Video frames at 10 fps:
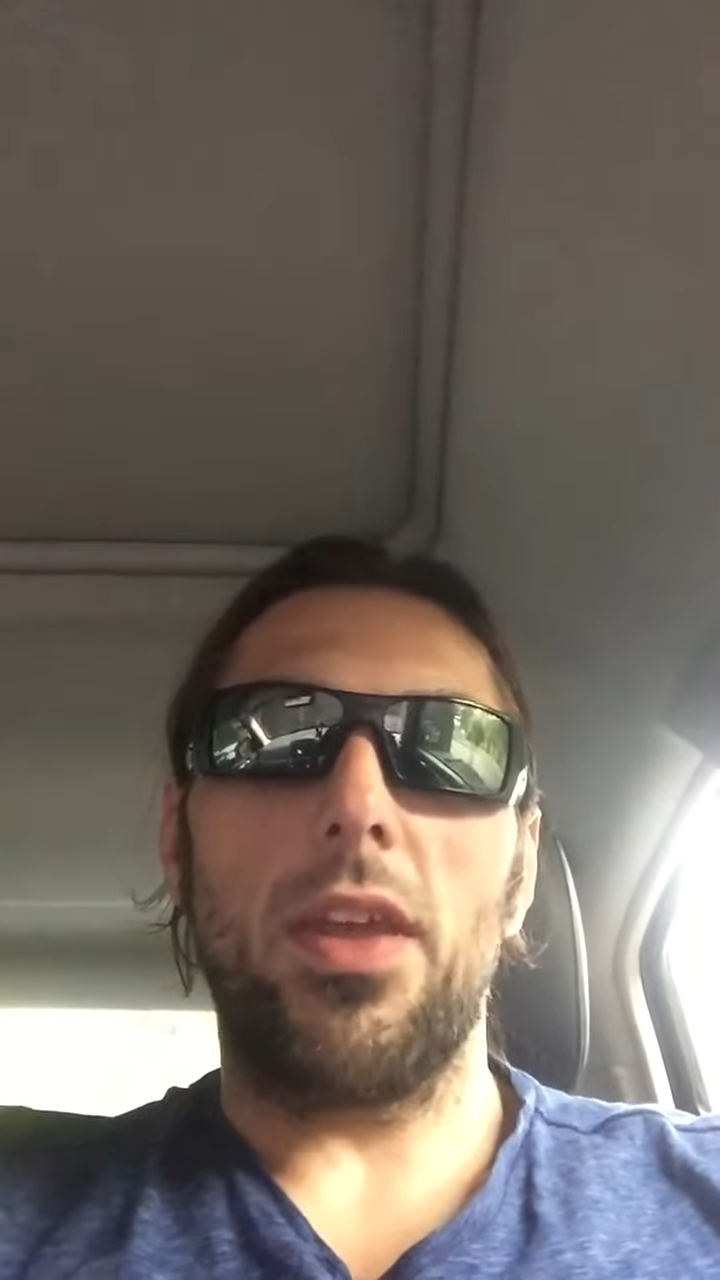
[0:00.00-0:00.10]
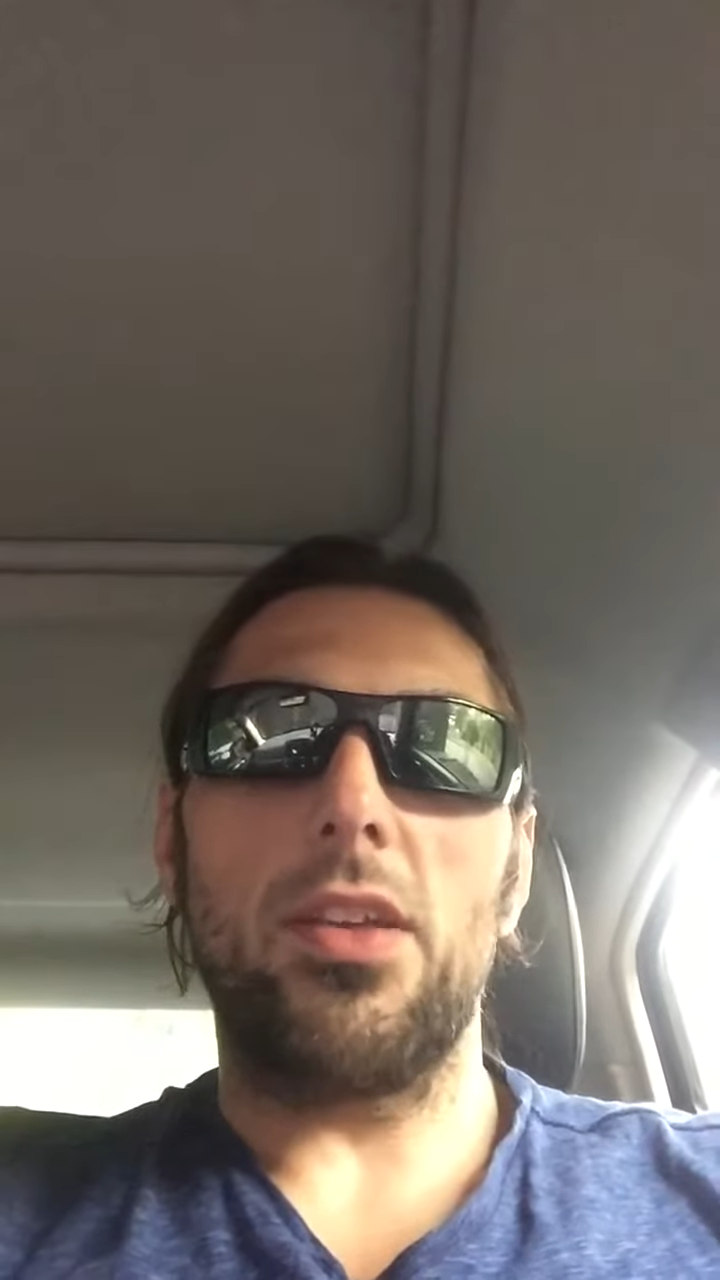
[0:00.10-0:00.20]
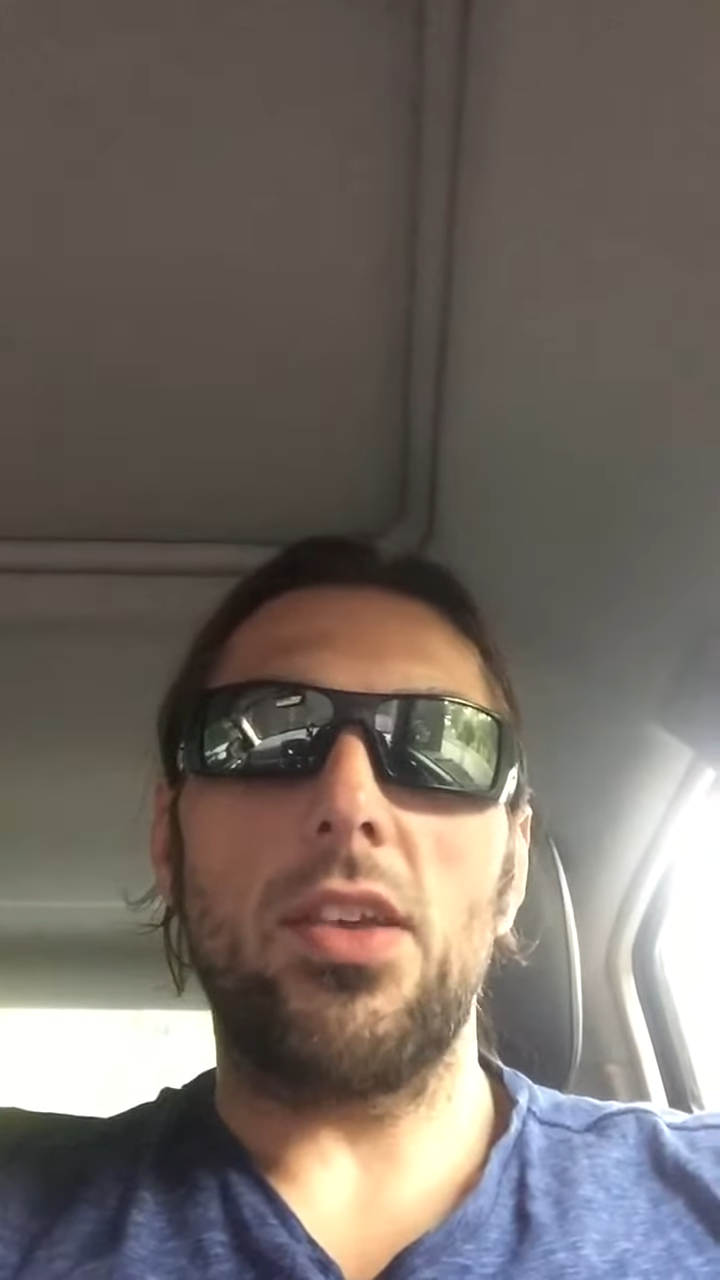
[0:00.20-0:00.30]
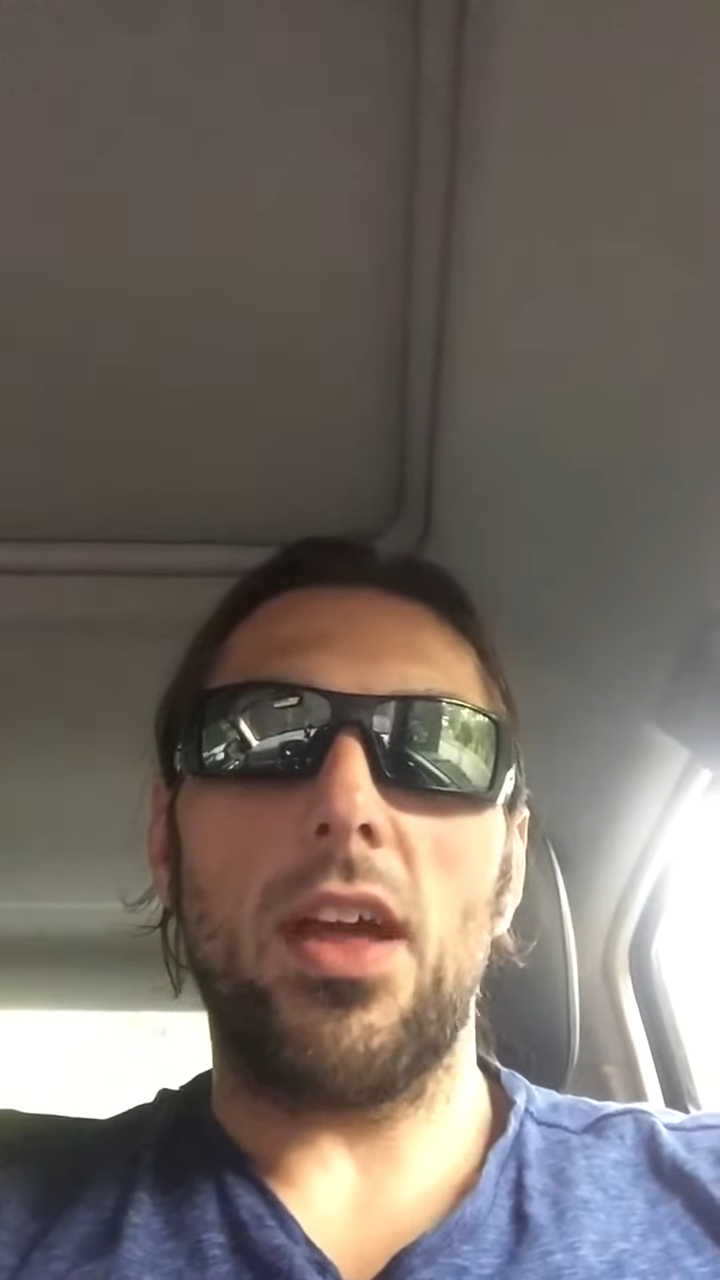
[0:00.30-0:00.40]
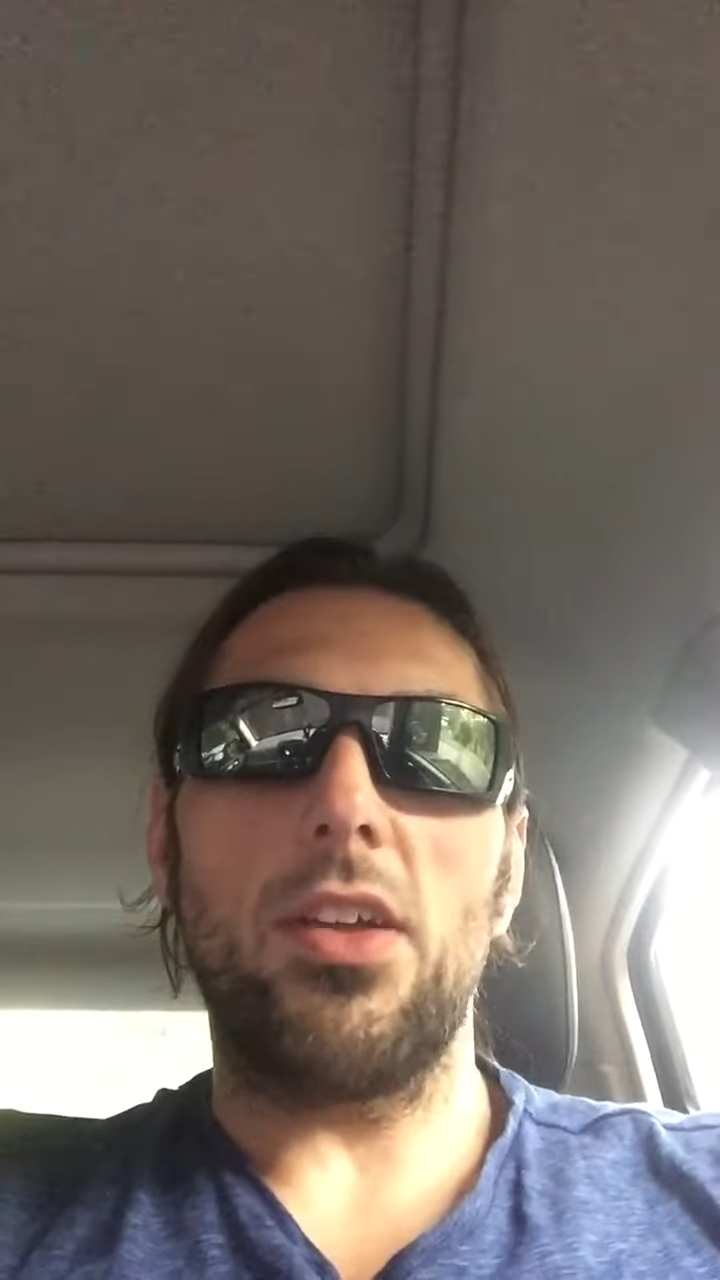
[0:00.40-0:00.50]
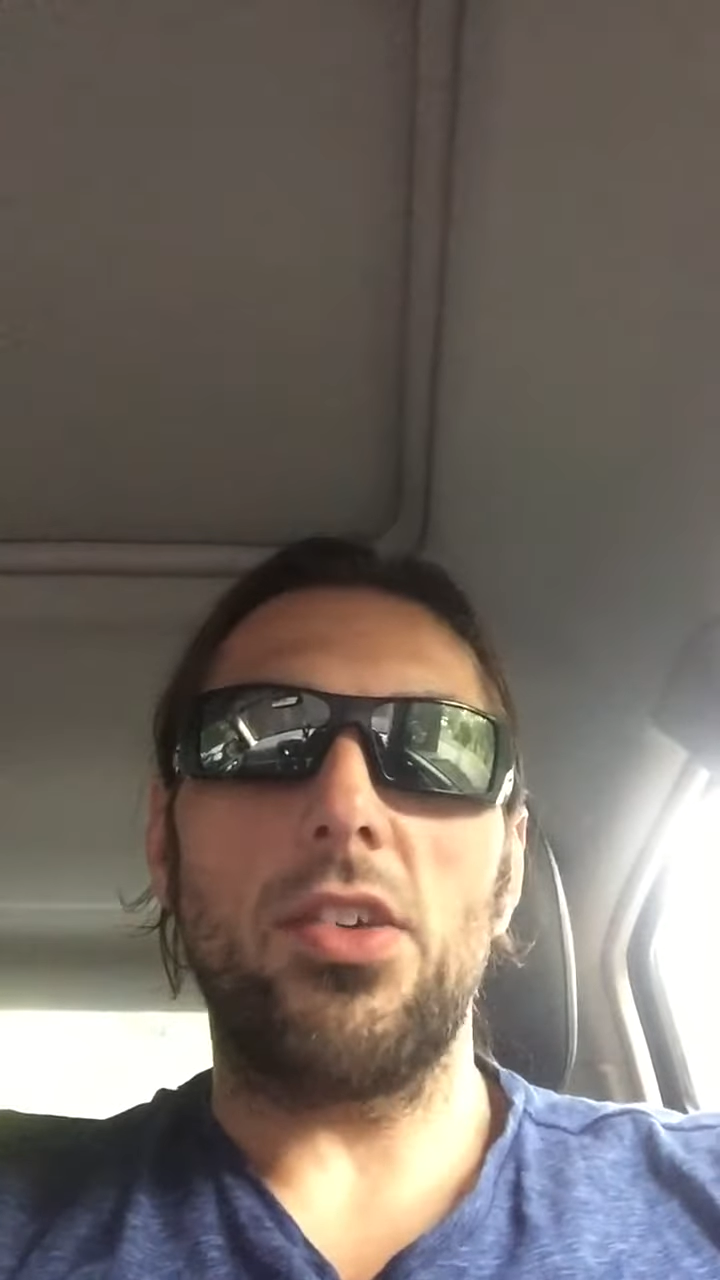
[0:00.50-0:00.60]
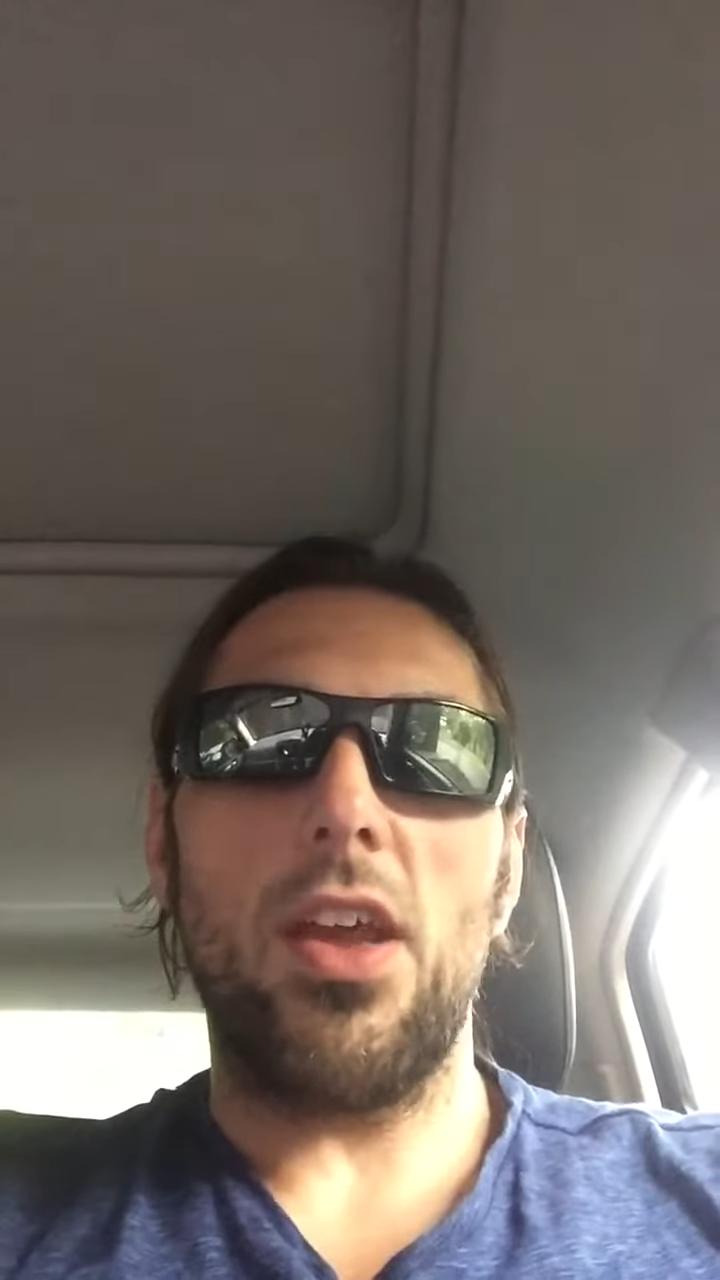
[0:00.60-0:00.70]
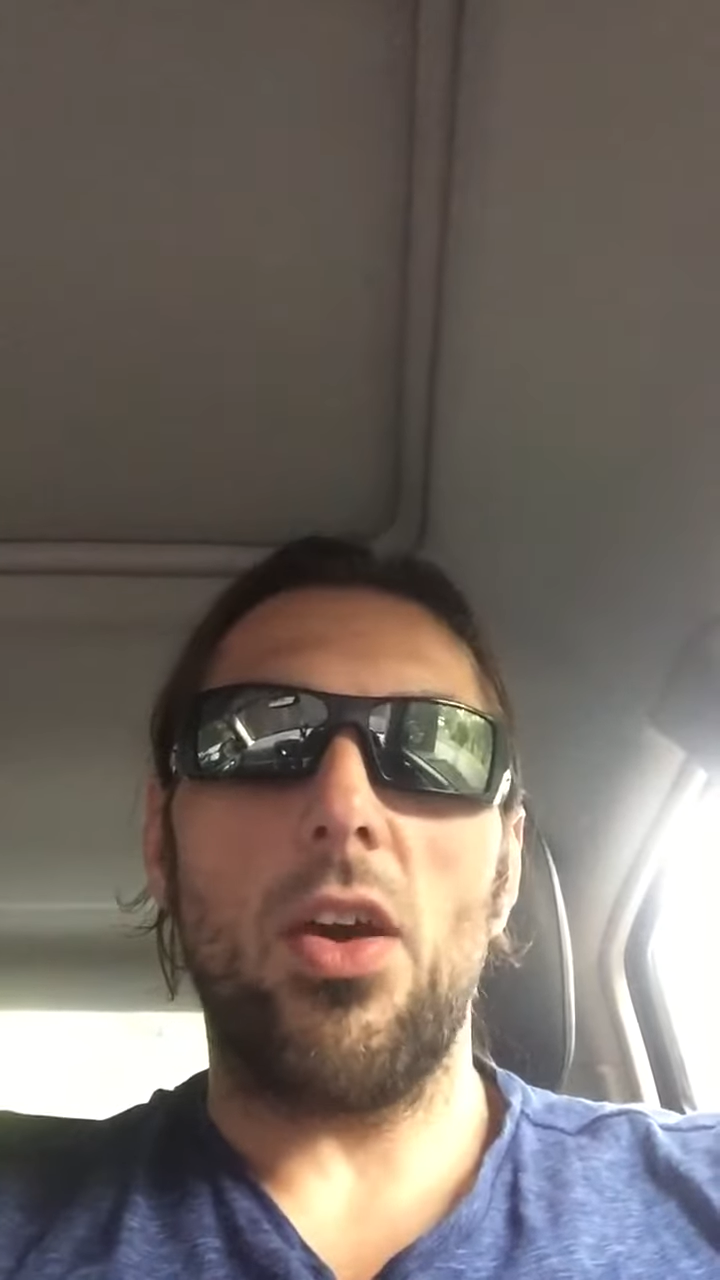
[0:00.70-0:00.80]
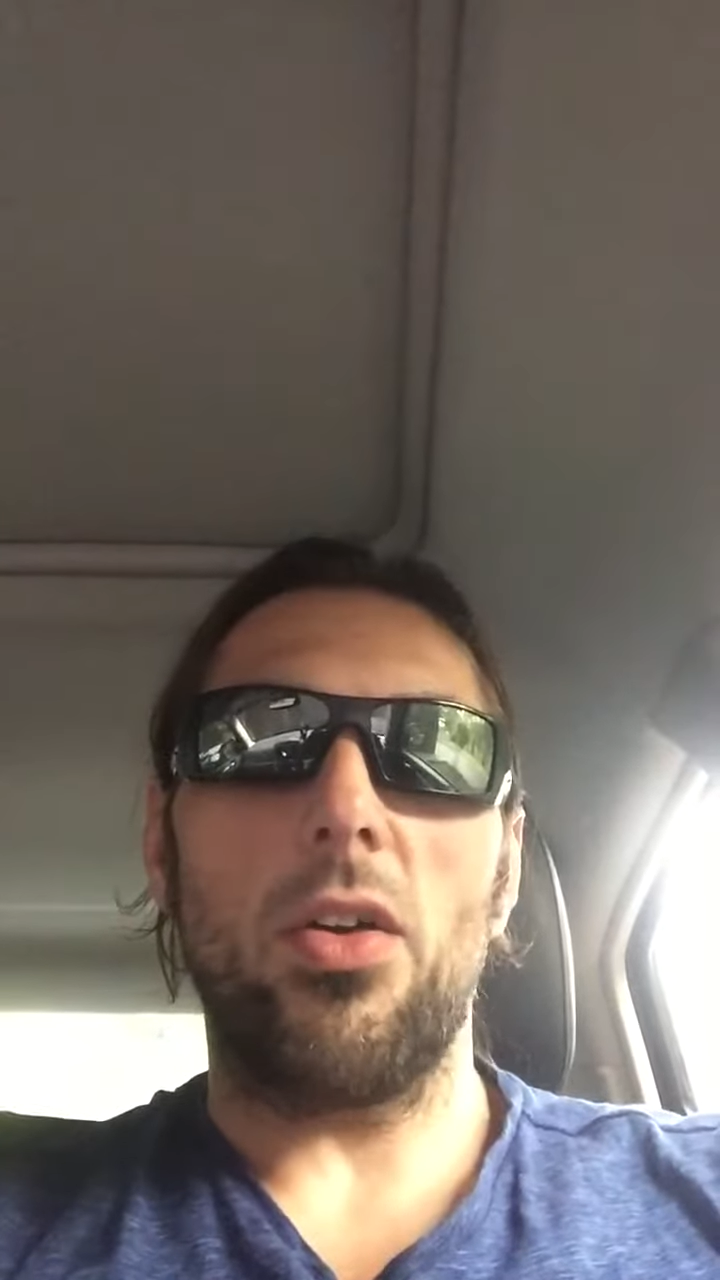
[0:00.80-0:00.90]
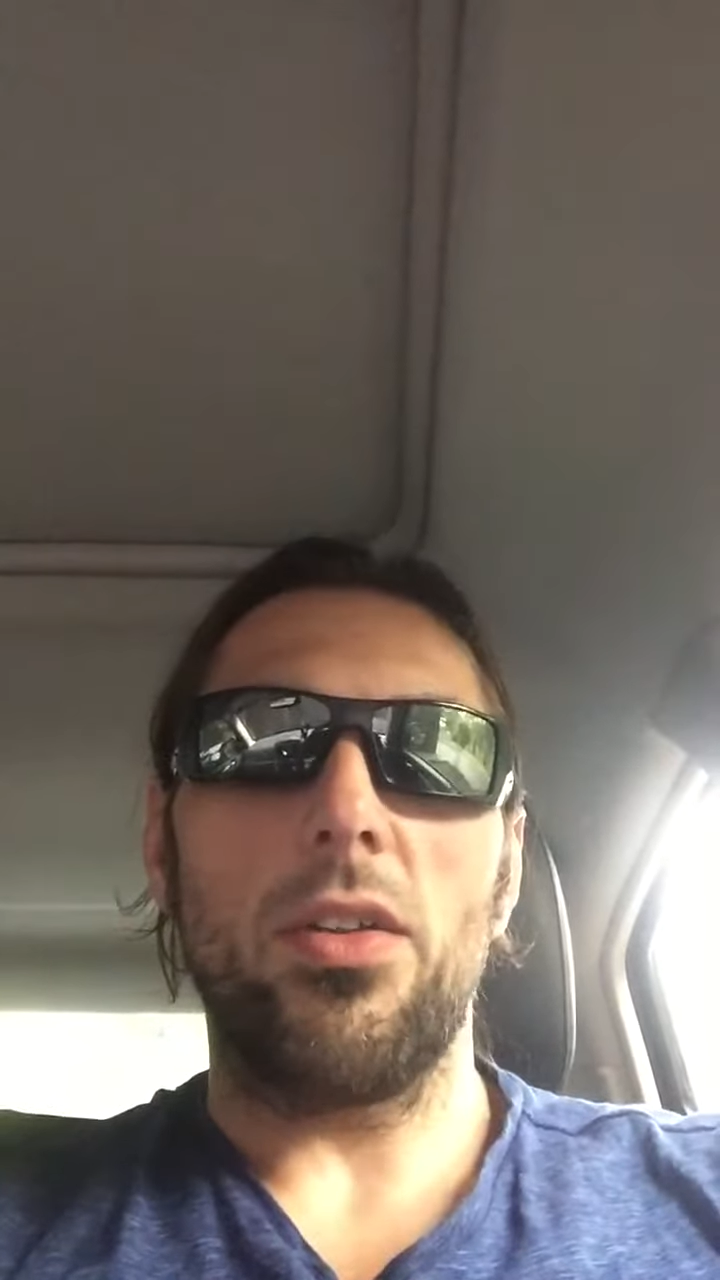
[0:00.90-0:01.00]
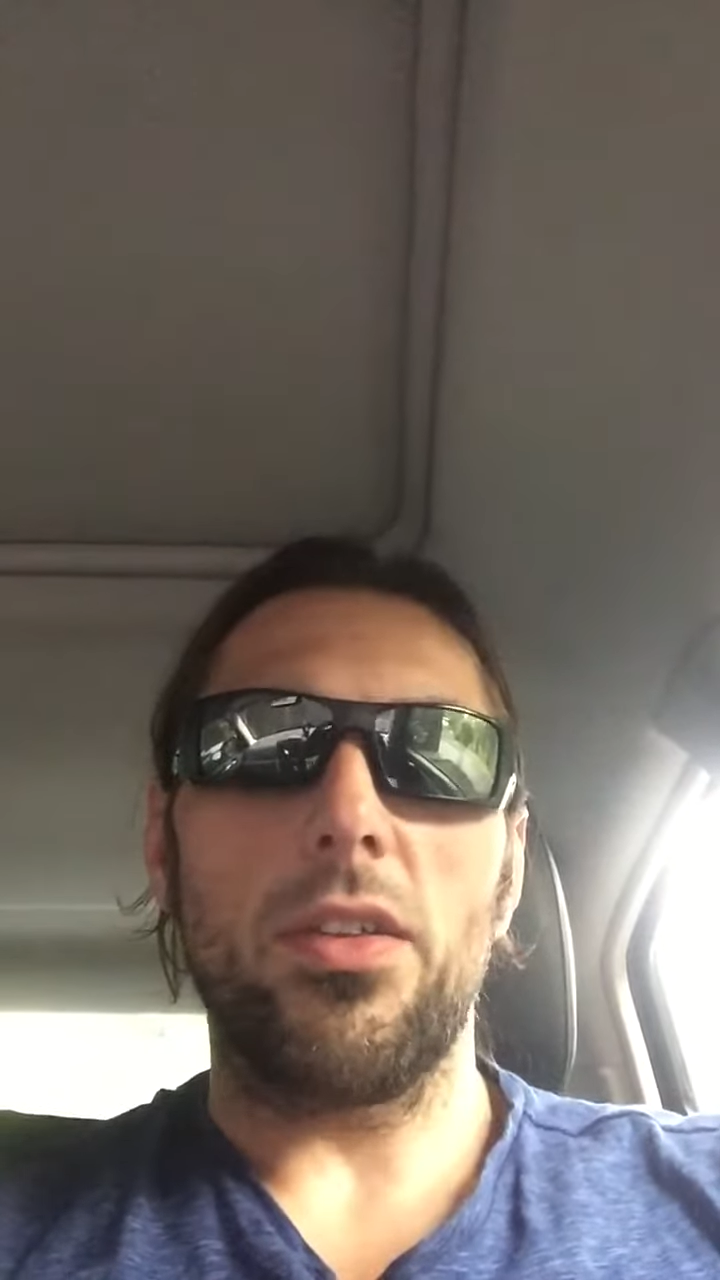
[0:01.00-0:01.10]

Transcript: get you out of jail